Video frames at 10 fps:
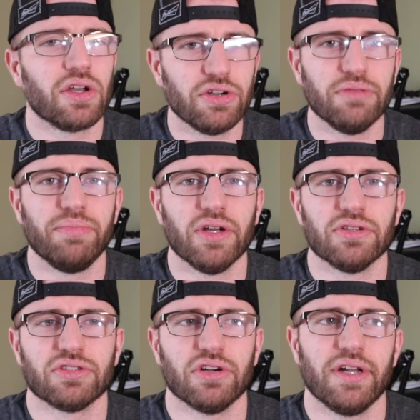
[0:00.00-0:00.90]
good beer to
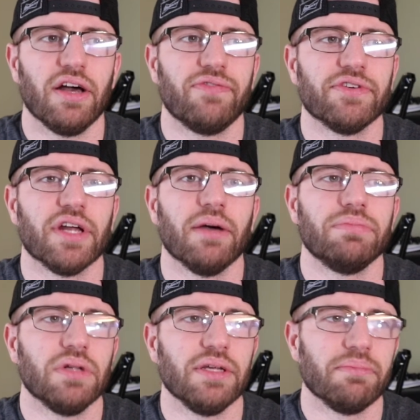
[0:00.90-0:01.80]
start out if you're not a
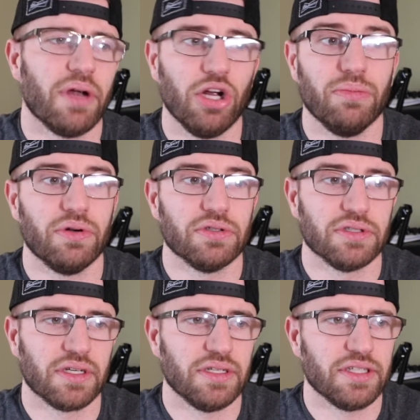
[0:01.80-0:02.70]
Bloody Mary
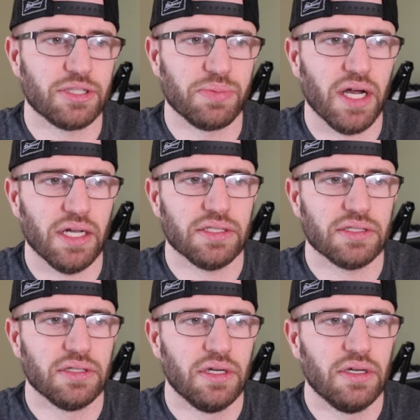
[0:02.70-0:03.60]
person, because let's be
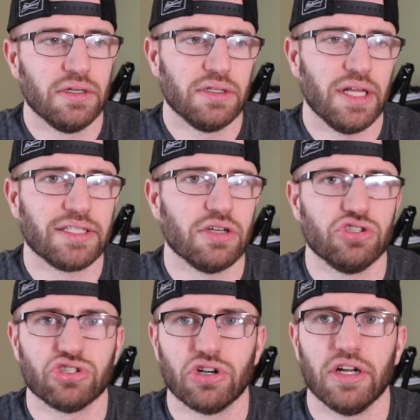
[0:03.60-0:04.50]
honest, that's how you
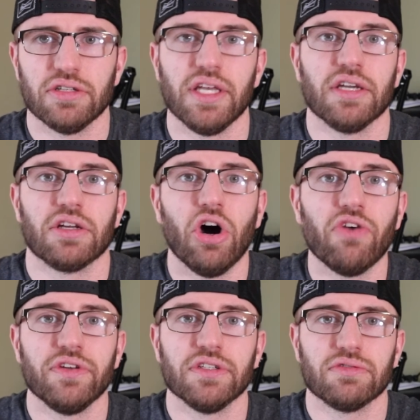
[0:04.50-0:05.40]
start out a day of
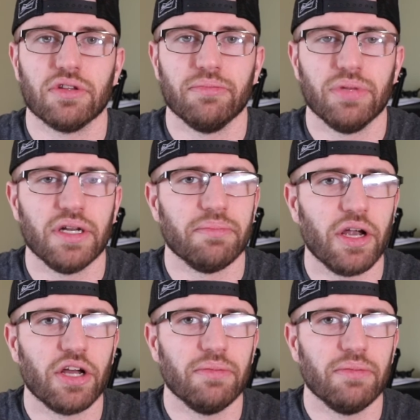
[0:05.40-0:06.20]
golfing, is with a Bloody Mary.